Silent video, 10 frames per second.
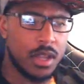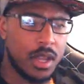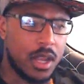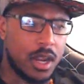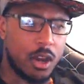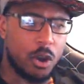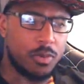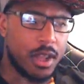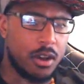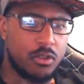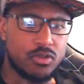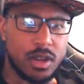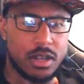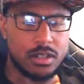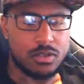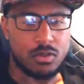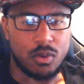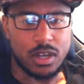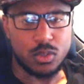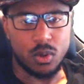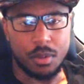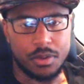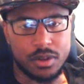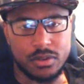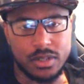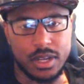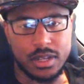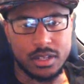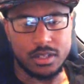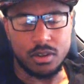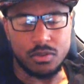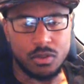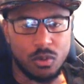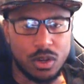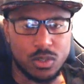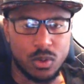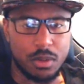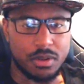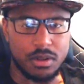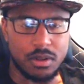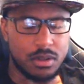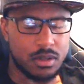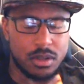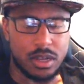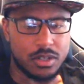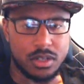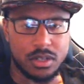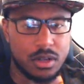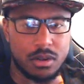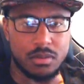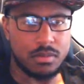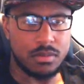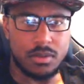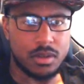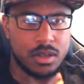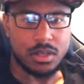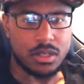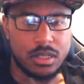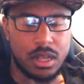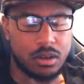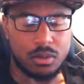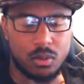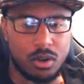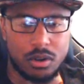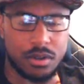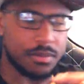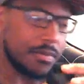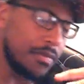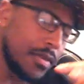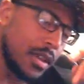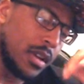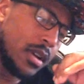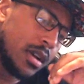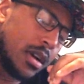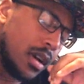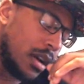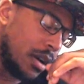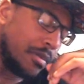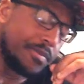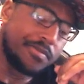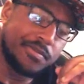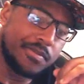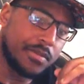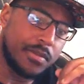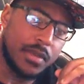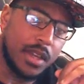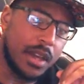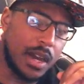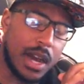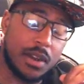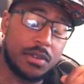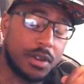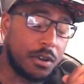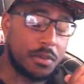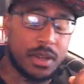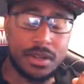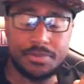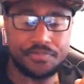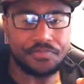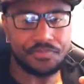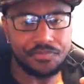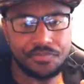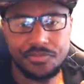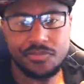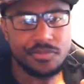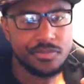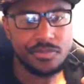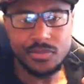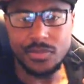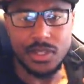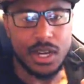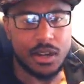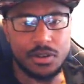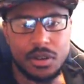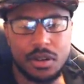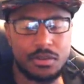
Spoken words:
and I hope they don't try to just do race swapping, you know what I'm saying? Just don't do no race swapping. Like, just don't. It's just not going to work. Yeah, I don't know, man. I don't know.